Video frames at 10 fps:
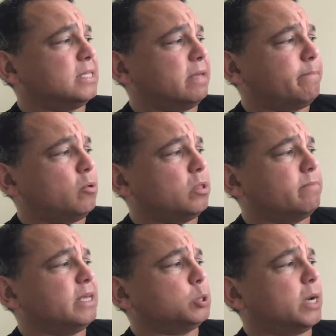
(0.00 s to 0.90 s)
He pulled them,
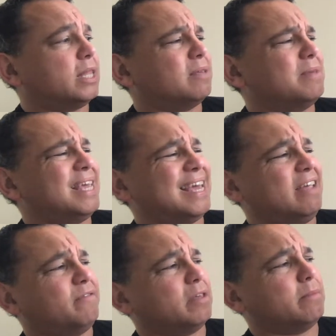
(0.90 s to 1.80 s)
he dragged them, he
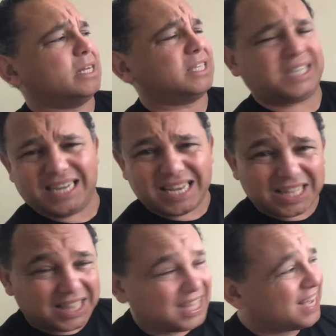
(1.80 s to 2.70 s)
heaved them
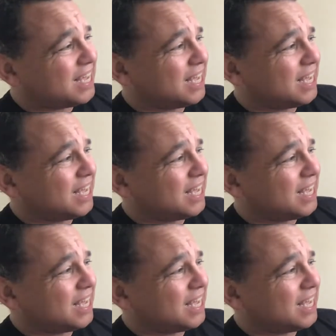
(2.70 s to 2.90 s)
until